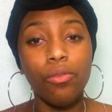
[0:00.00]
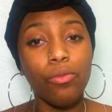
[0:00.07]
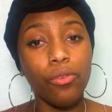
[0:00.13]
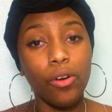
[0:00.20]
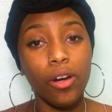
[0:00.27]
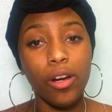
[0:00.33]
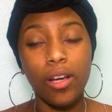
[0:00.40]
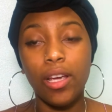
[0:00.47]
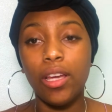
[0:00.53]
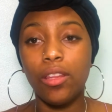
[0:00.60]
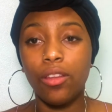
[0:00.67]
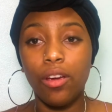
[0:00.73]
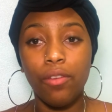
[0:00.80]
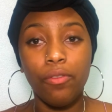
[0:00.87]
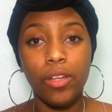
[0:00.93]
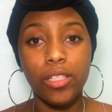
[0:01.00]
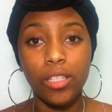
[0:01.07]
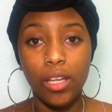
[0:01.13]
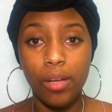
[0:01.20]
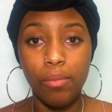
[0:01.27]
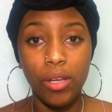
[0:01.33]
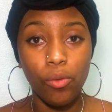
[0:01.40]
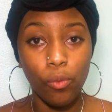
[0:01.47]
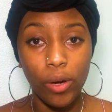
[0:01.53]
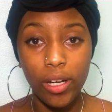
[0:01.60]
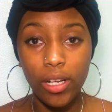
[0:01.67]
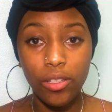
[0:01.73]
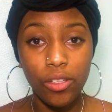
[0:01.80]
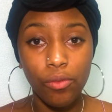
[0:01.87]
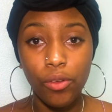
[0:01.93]
for either if it's going to be one
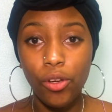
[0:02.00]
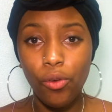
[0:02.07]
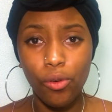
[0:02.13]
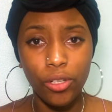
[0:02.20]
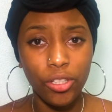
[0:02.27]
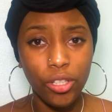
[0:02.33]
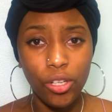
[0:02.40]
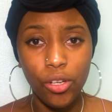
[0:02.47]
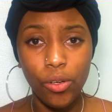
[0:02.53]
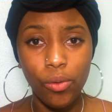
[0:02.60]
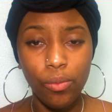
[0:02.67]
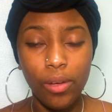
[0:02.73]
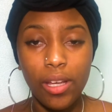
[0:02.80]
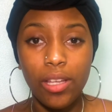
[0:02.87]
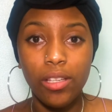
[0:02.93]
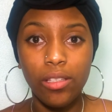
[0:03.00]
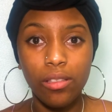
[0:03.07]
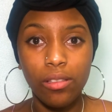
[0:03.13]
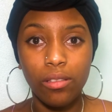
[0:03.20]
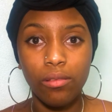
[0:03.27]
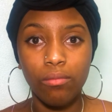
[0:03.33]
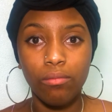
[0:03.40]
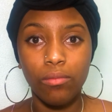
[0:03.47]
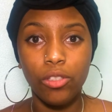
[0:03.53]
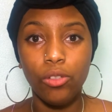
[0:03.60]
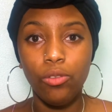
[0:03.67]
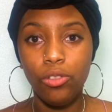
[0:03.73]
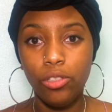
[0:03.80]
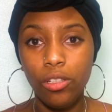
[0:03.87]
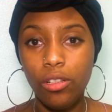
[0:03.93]
interview or two is
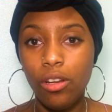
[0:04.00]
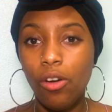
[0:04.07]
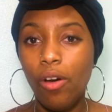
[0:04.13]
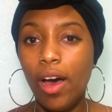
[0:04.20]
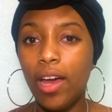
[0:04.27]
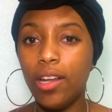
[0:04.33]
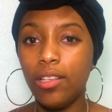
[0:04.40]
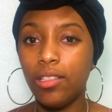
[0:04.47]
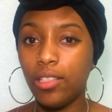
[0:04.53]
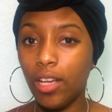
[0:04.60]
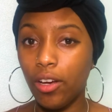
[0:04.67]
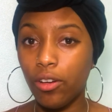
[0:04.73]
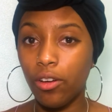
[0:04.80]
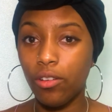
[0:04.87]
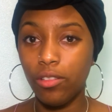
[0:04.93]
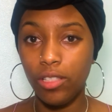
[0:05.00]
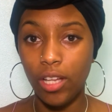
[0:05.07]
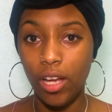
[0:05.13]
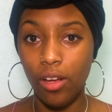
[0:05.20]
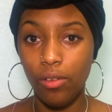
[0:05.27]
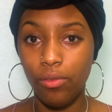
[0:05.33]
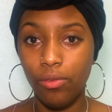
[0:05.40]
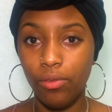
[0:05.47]
you should know how to sell yourself.